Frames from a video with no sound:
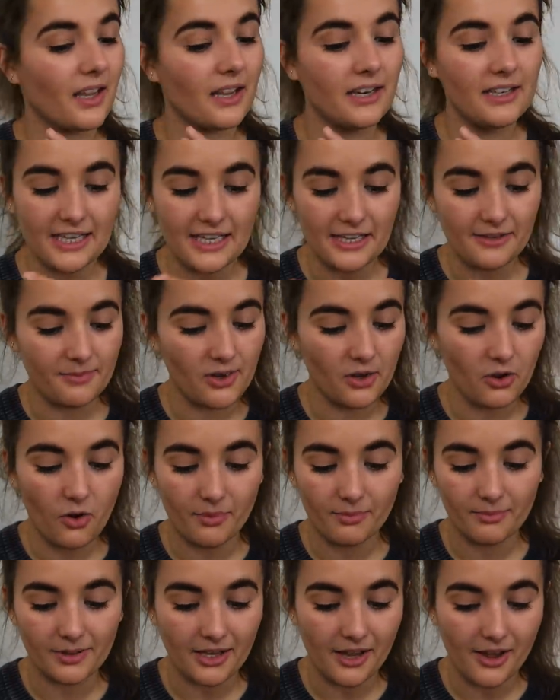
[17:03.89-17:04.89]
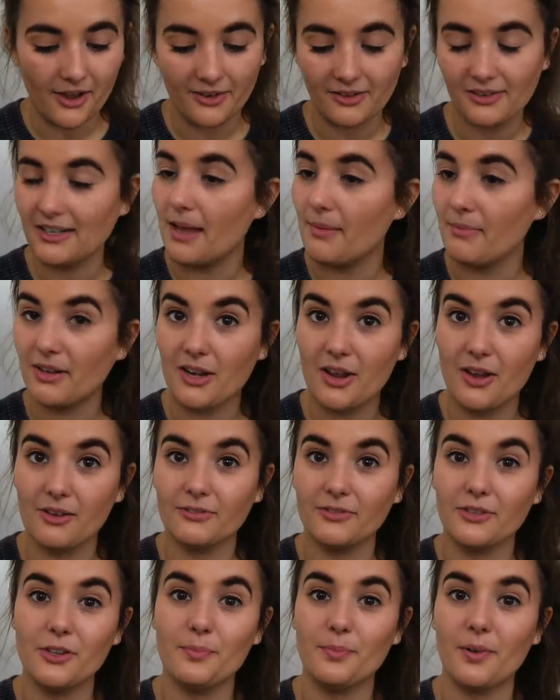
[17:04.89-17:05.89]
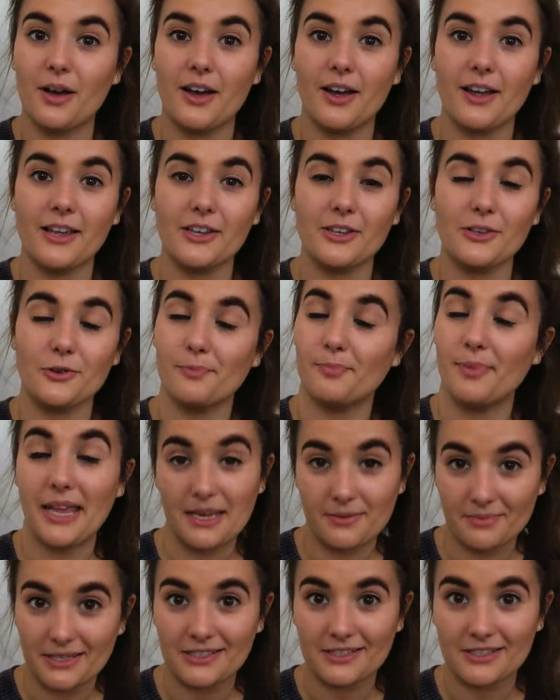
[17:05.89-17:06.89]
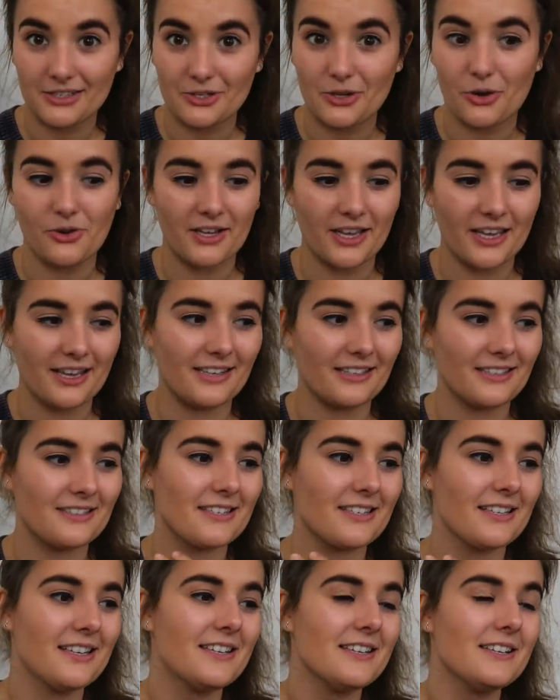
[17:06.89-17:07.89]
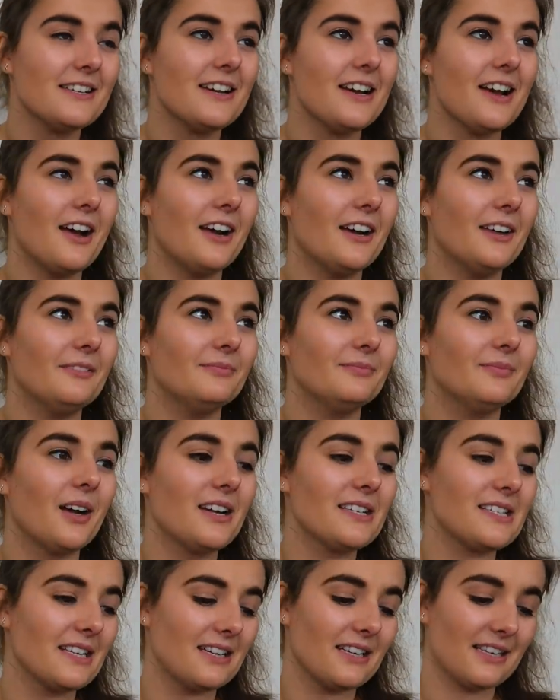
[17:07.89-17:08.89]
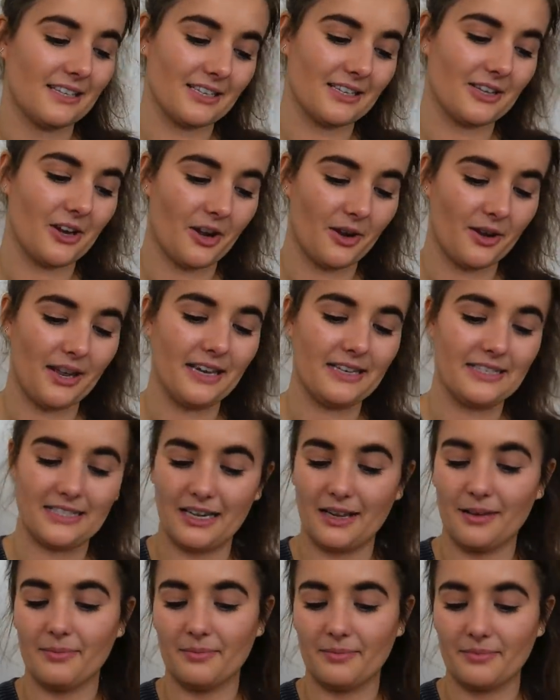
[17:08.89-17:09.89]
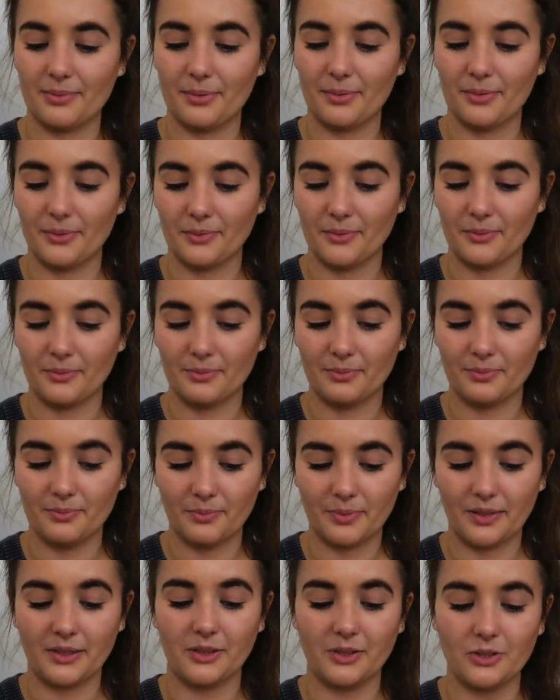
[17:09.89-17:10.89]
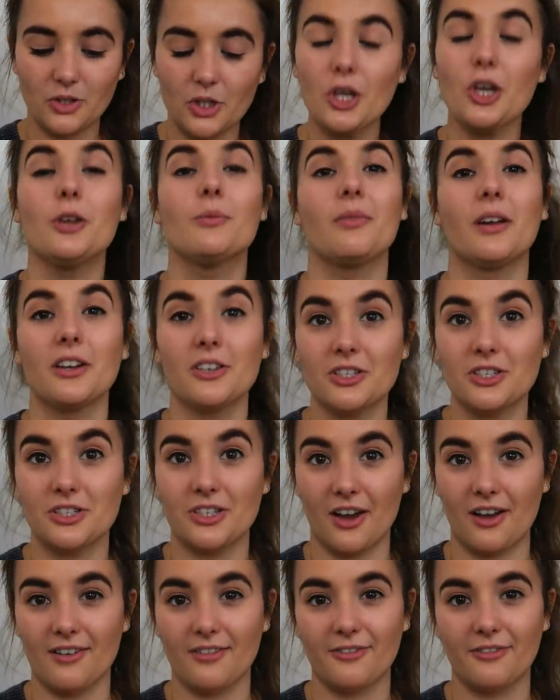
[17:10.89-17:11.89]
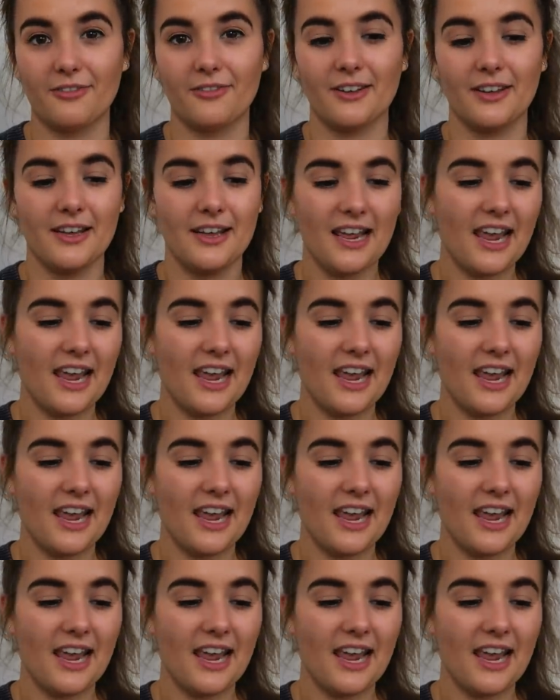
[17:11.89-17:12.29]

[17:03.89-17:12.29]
Leave me a comment below, let me know if you buy your baby's stockings. I didn't think I ended up with too much stuff.